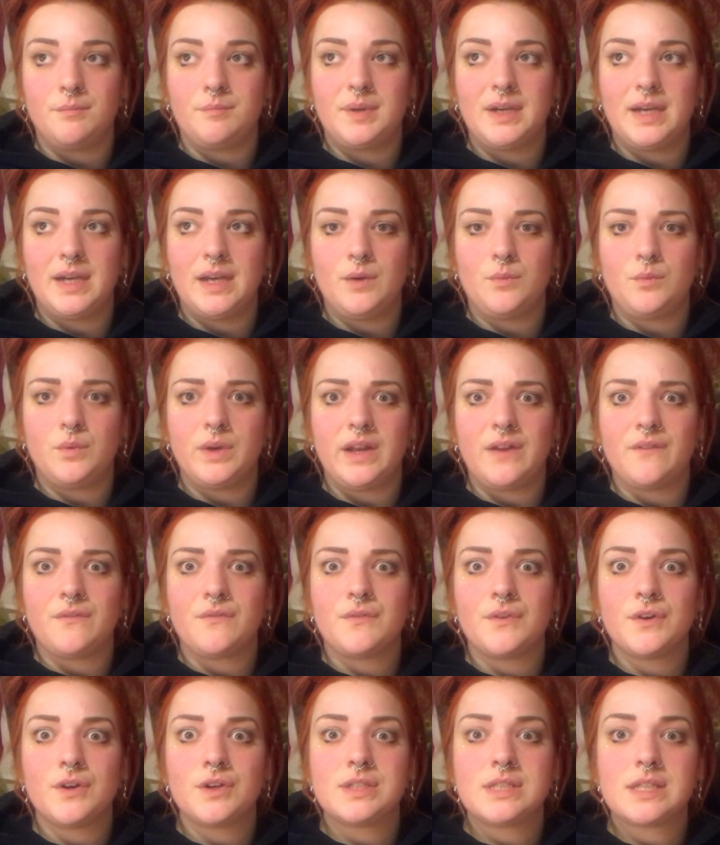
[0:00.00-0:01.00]
But when it
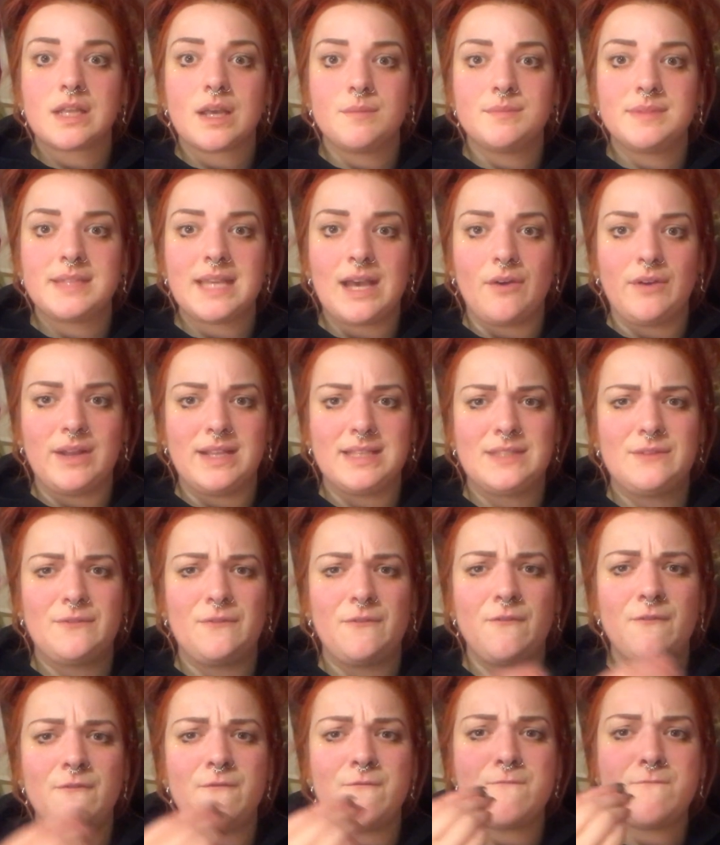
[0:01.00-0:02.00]
first comes out, it's
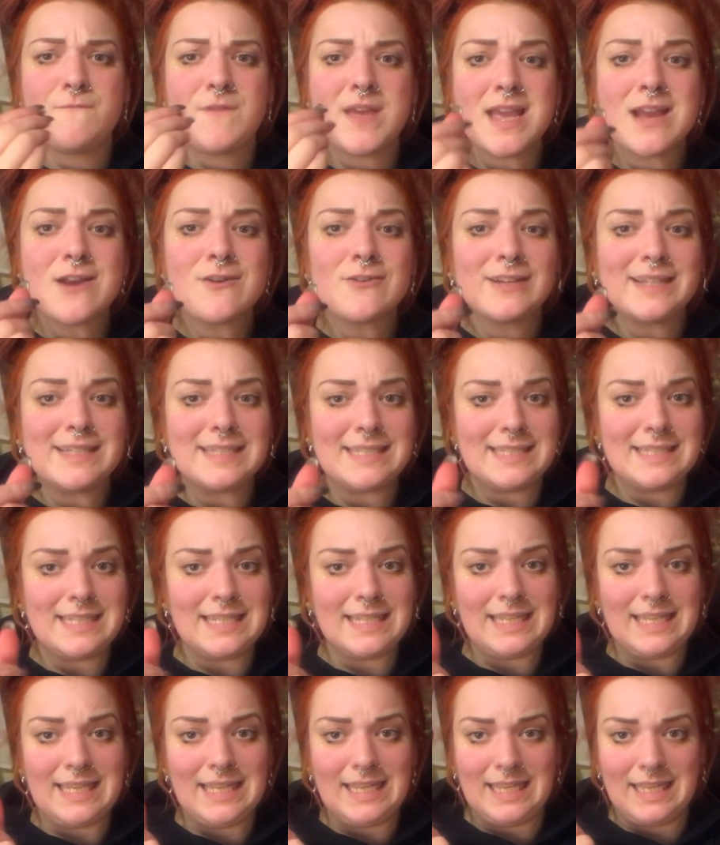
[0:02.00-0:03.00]
very
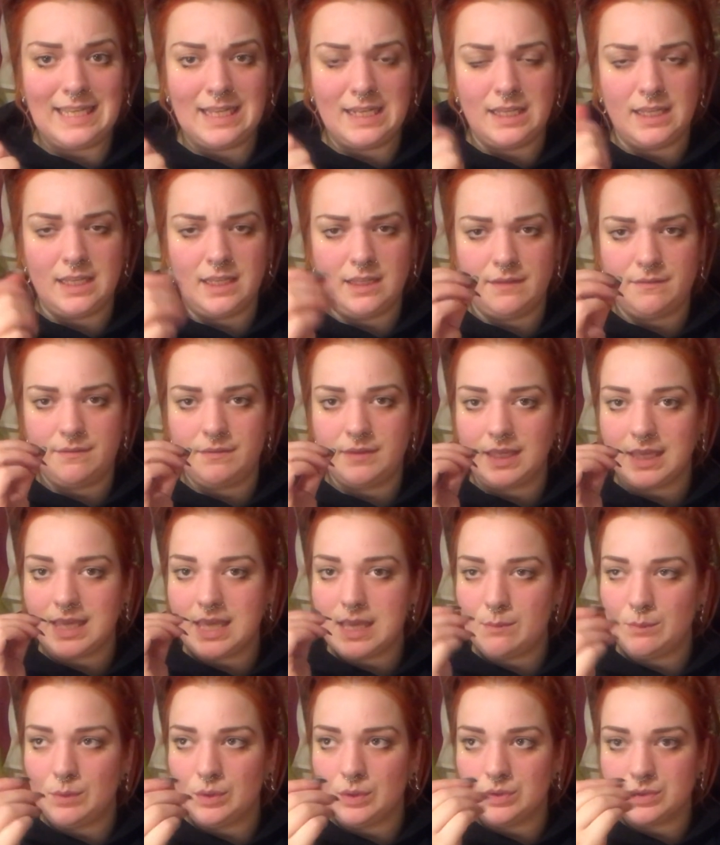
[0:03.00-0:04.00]
sticky and the
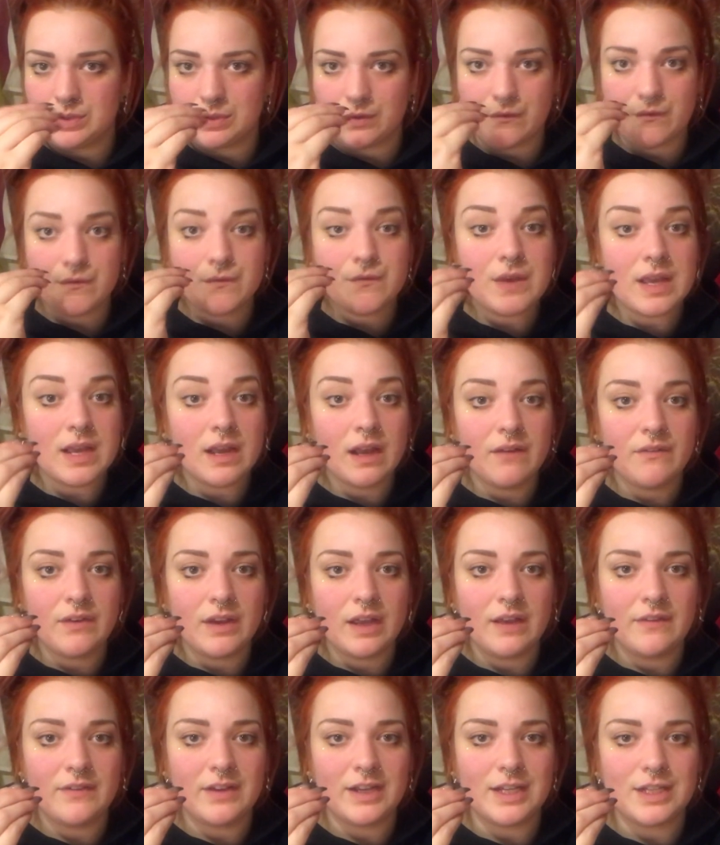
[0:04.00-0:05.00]
chemicals are
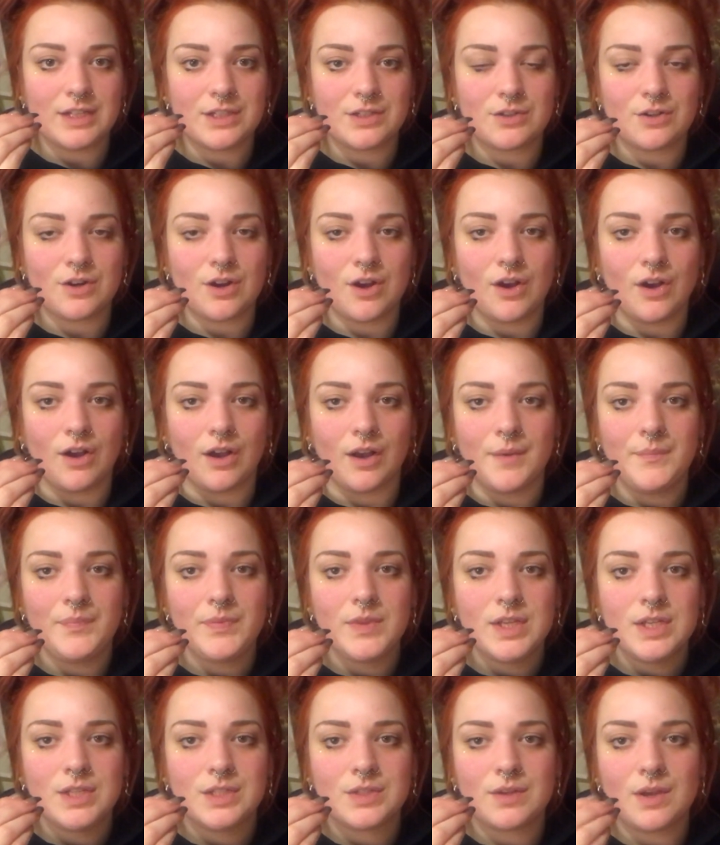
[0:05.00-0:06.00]
very strong.
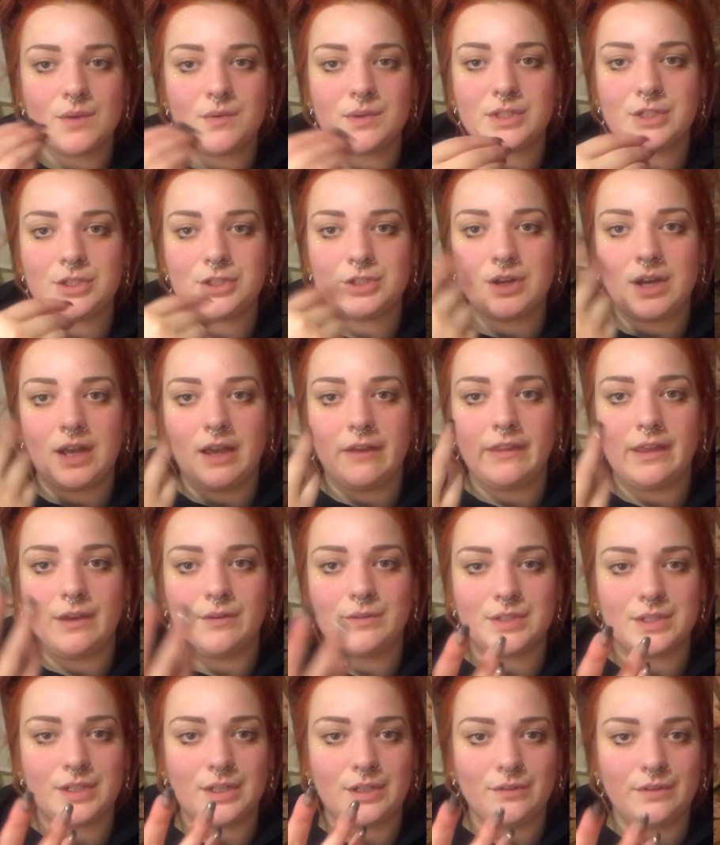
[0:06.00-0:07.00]
So I wasn't sure how that
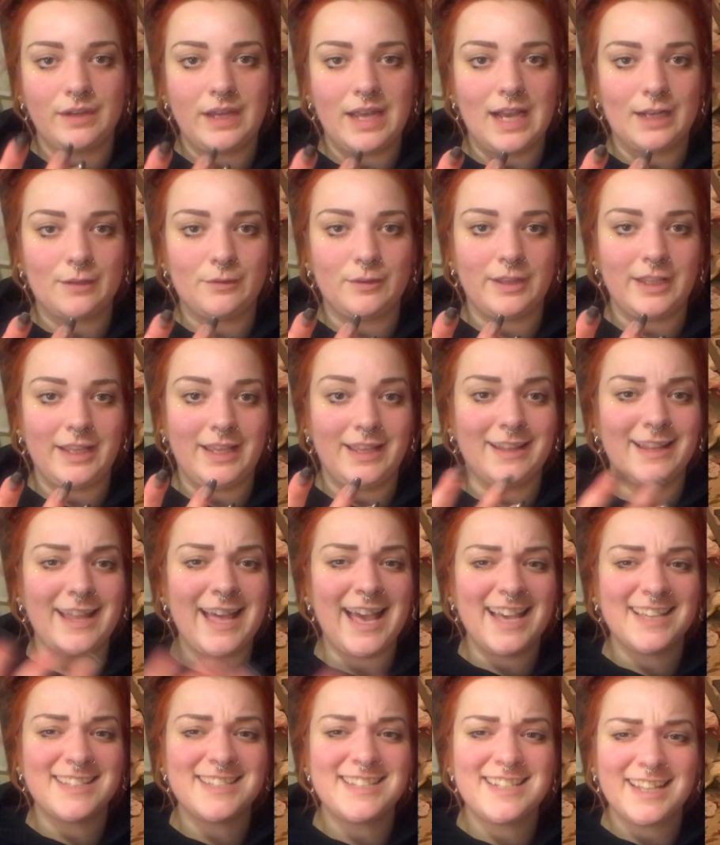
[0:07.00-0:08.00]
was gonna react with the
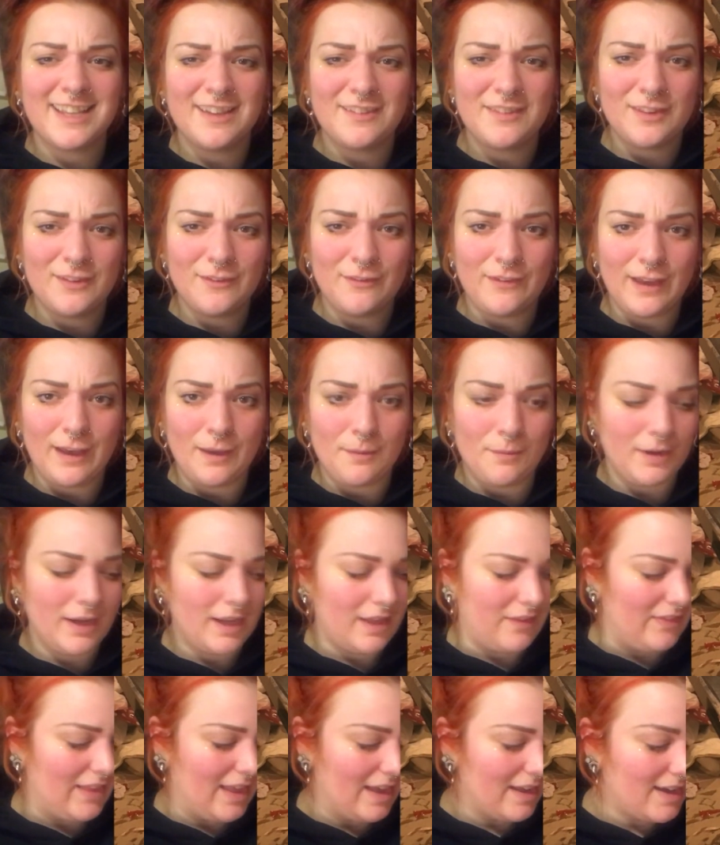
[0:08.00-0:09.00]
elastic of the
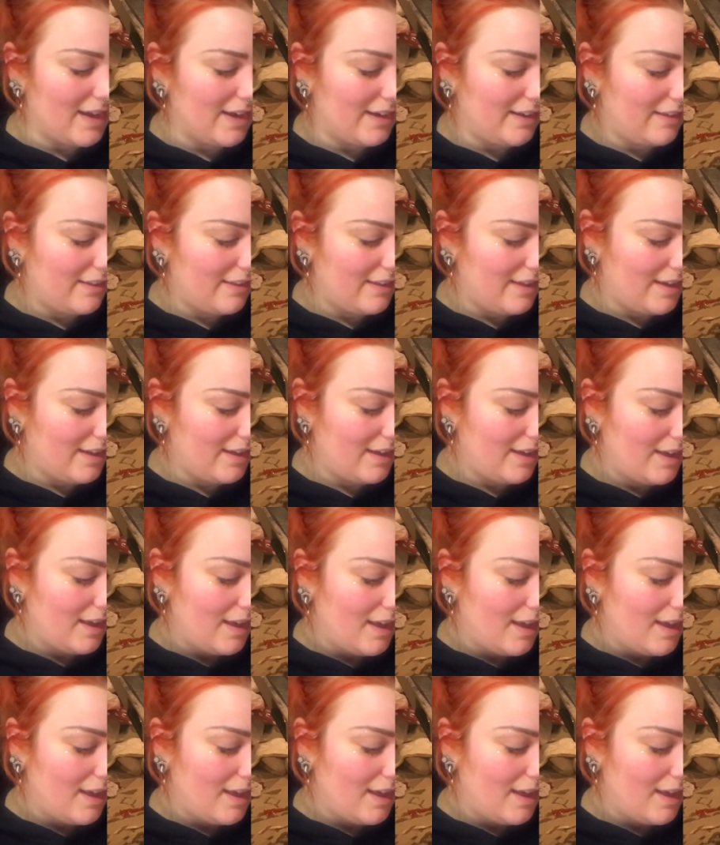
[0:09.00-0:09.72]
fabric and that kind of thing.